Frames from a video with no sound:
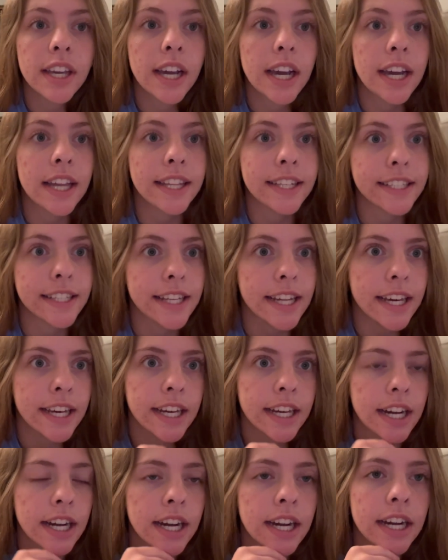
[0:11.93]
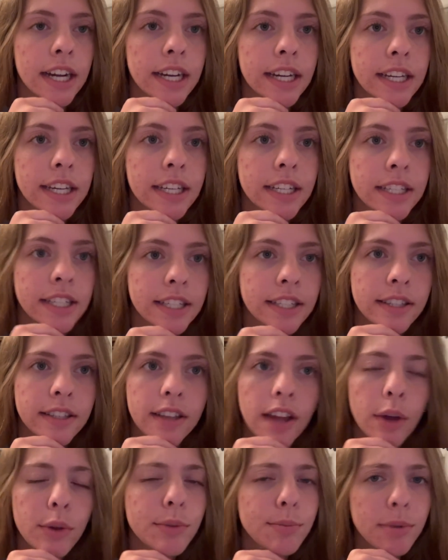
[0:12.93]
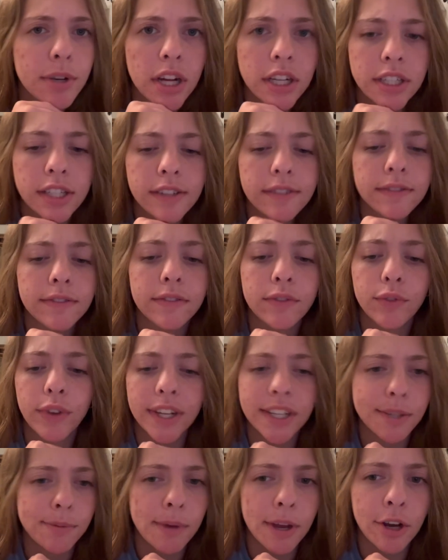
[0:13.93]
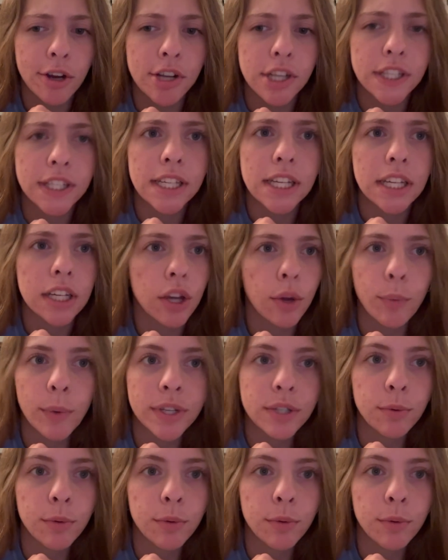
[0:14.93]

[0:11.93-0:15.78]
And then today I did, I was productive, ran some errands, went to